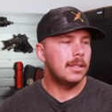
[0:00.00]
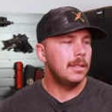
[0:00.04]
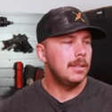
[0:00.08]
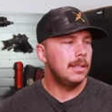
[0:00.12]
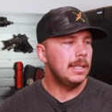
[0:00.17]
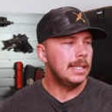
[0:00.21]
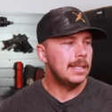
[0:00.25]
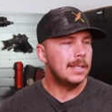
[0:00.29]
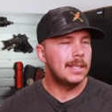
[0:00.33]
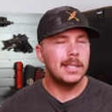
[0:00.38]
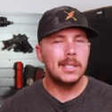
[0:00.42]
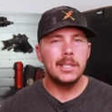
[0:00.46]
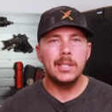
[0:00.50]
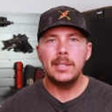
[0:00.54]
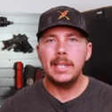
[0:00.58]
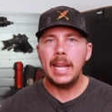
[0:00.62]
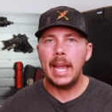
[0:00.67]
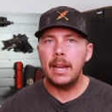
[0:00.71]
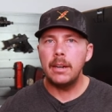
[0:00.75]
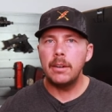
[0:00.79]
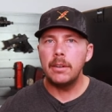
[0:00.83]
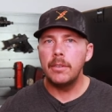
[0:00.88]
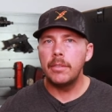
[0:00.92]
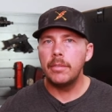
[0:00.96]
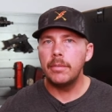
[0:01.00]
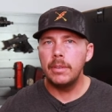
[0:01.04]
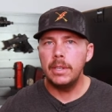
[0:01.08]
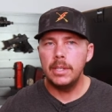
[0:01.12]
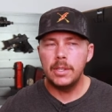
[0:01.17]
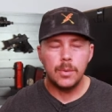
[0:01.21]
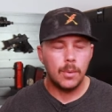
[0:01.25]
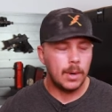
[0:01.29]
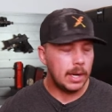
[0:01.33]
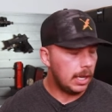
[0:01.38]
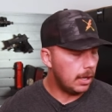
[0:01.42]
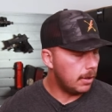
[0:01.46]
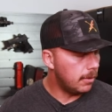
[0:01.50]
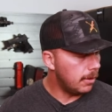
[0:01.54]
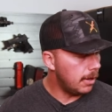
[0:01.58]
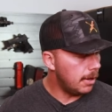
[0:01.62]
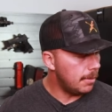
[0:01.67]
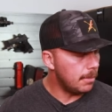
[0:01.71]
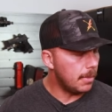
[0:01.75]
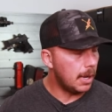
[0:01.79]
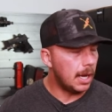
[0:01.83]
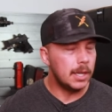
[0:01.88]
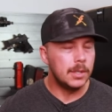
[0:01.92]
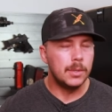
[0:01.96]
to the standard 320
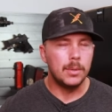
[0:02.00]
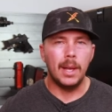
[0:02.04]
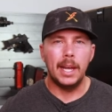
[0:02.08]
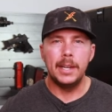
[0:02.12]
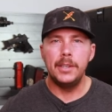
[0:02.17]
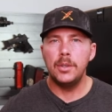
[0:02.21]
grip module.